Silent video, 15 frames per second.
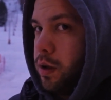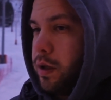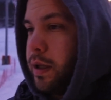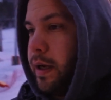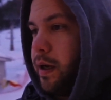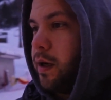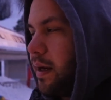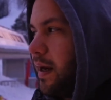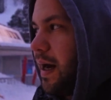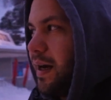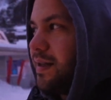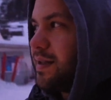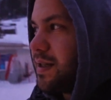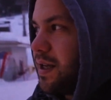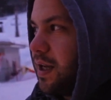Like,
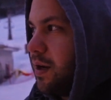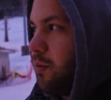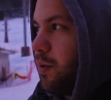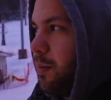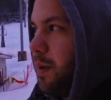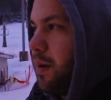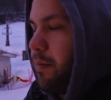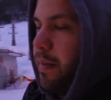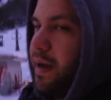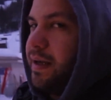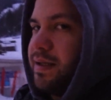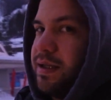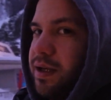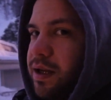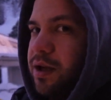night skiing would be
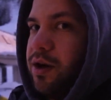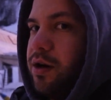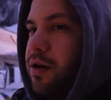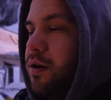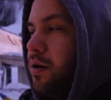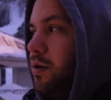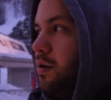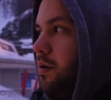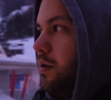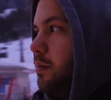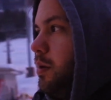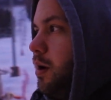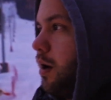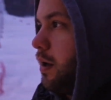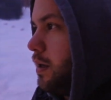amazing here, to
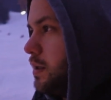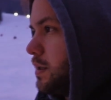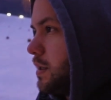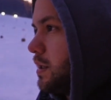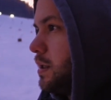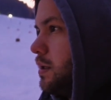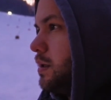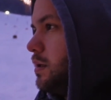be honest.